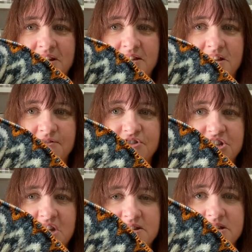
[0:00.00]
I've
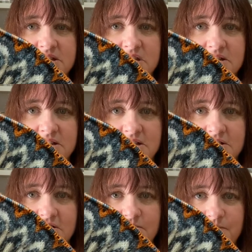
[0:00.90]
just started
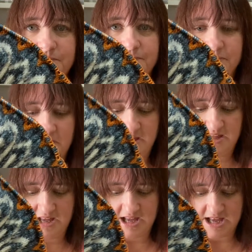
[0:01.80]
knitting on.
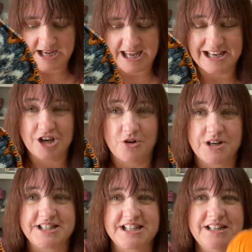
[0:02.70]
Again, no
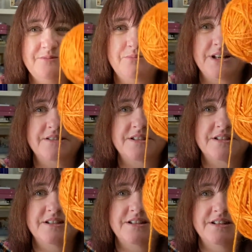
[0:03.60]
idea, but
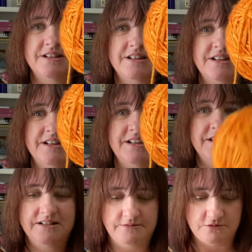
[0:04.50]

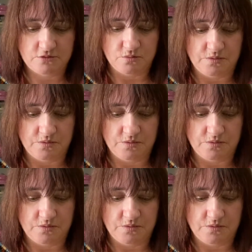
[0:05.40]
oh,